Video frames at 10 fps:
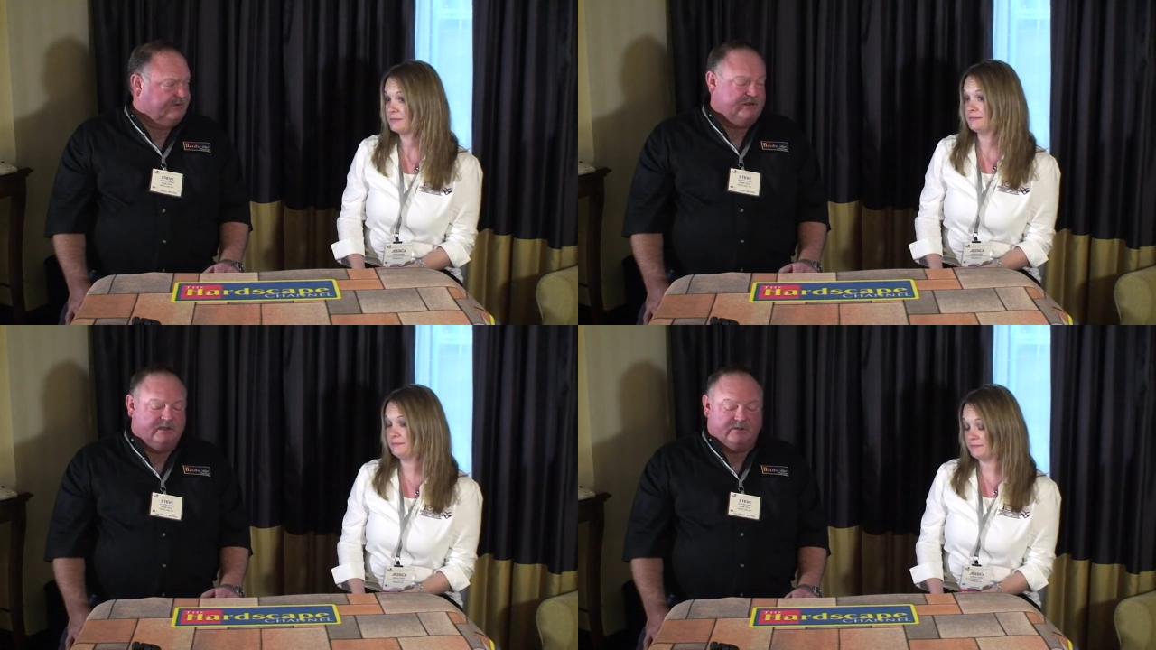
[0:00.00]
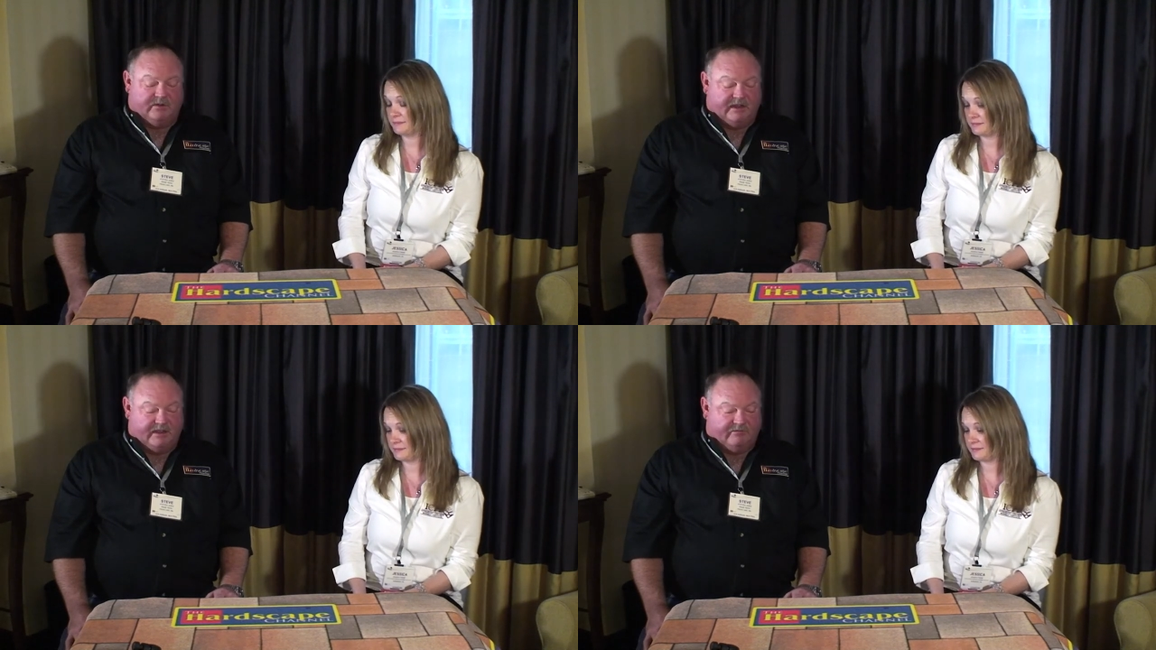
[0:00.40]
Speaker 1: Mm-hmm.
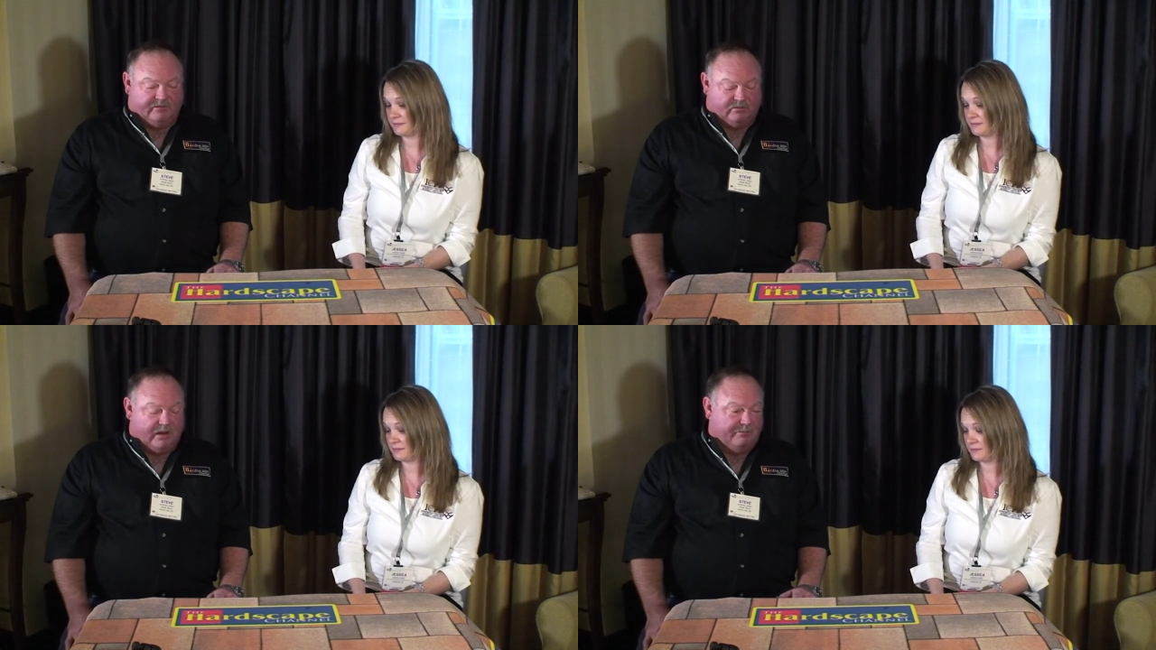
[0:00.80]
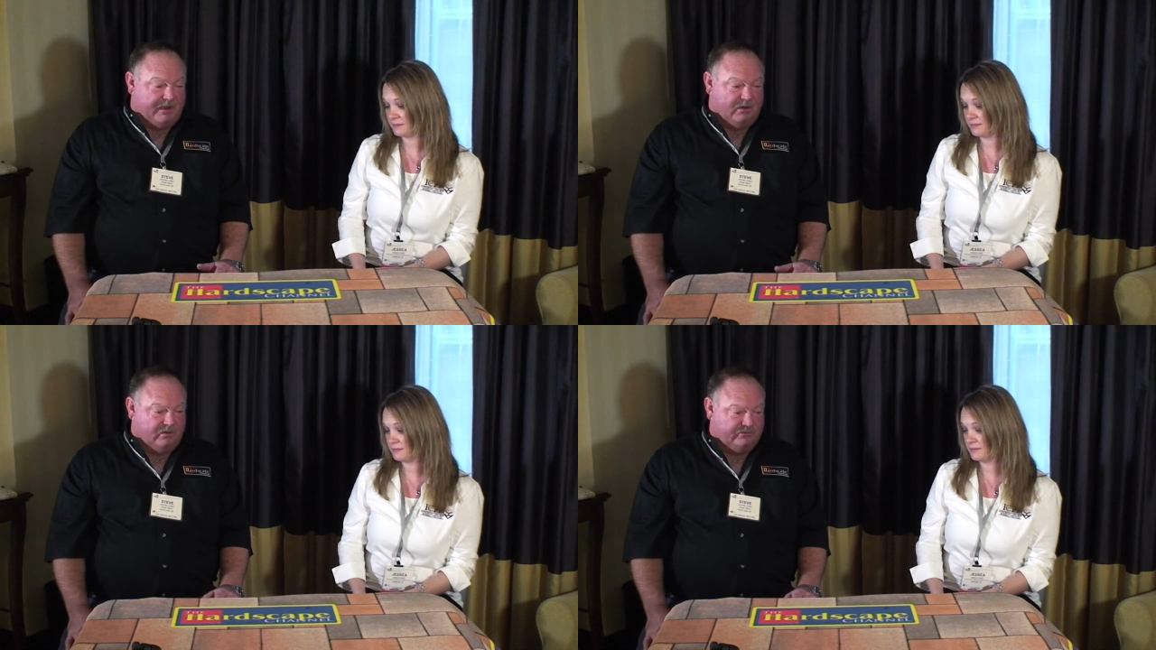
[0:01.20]
We have Rob
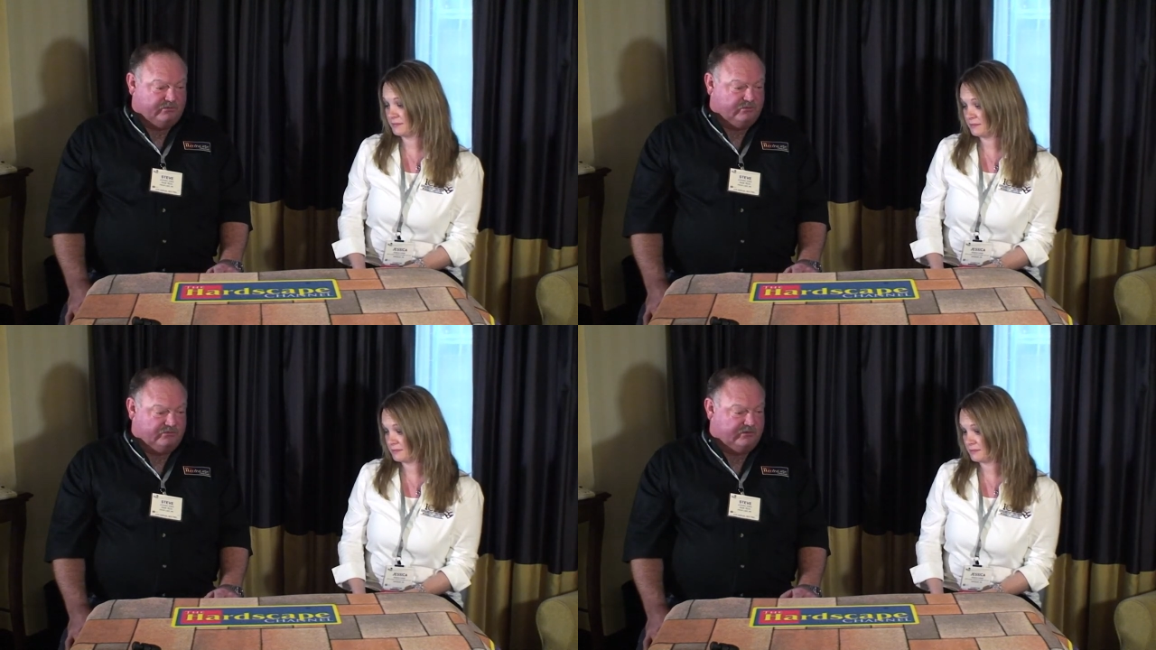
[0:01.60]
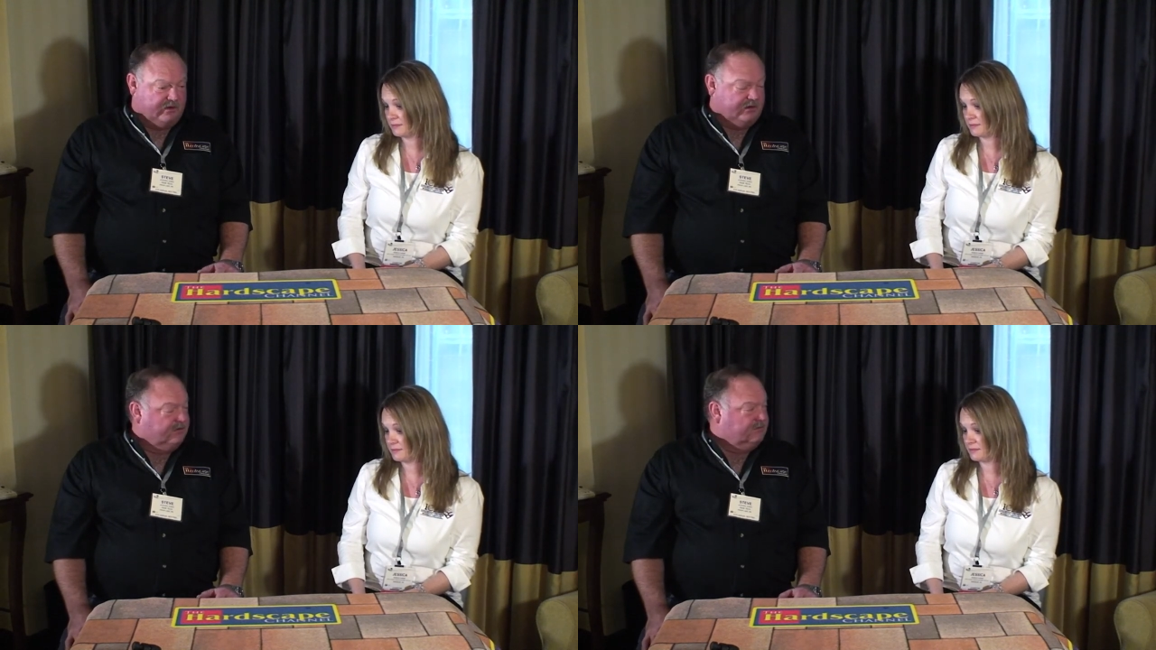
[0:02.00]
Bowers, who is
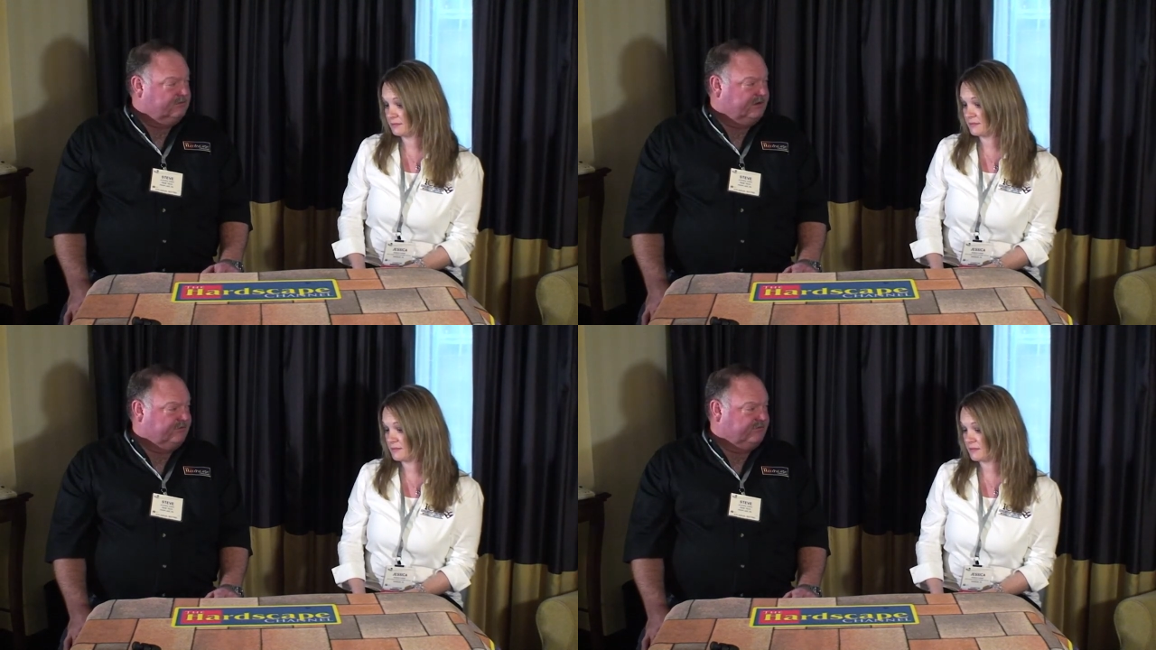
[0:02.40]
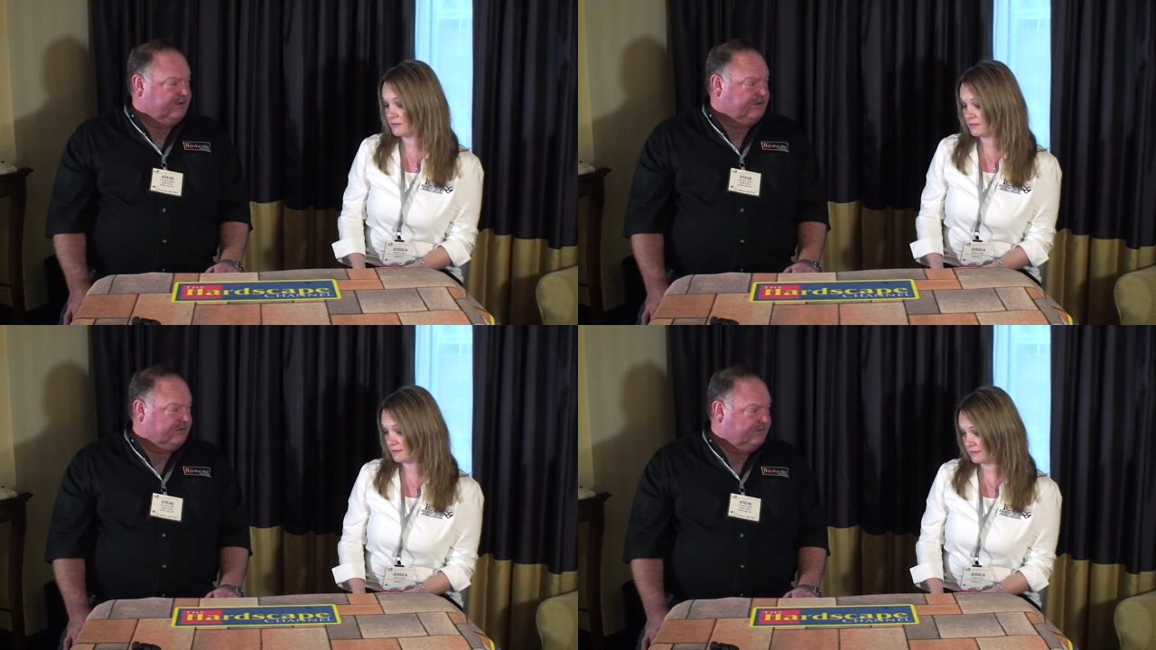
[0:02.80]
our
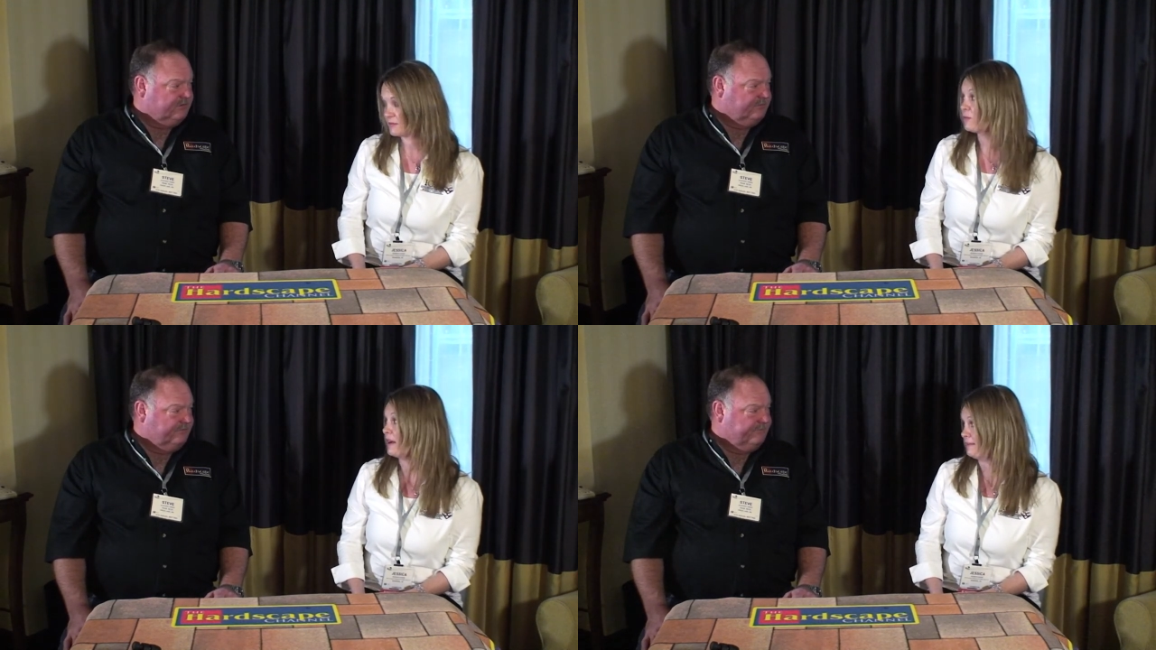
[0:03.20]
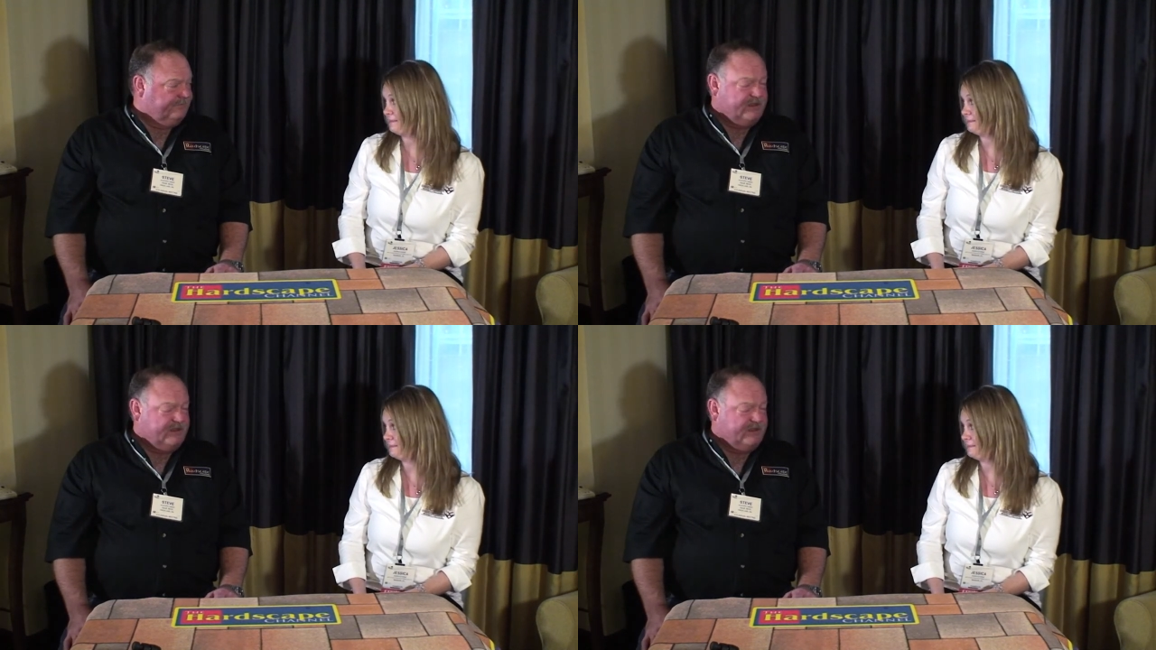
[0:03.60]
engineer. Right.